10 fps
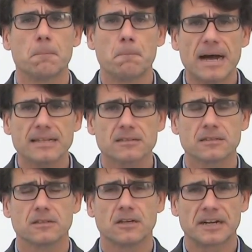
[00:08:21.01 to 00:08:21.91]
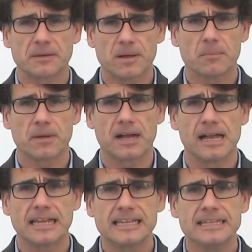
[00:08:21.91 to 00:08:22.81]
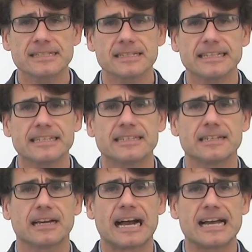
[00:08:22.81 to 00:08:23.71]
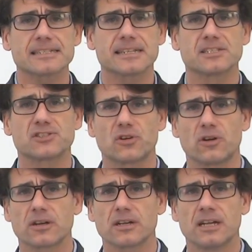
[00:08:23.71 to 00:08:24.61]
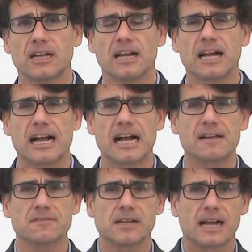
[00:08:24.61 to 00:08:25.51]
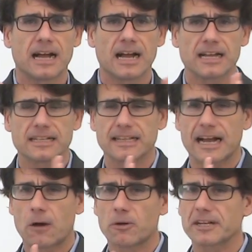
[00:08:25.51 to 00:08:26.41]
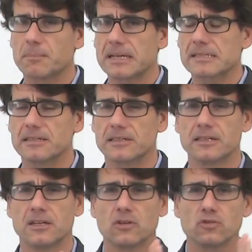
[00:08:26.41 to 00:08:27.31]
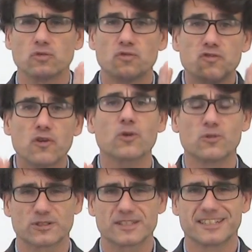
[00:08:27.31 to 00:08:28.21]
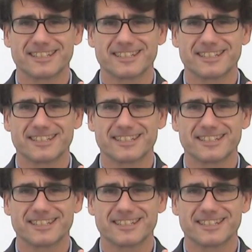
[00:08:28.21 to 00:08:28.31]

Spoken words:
But remember, is it as strong as our capacity to focus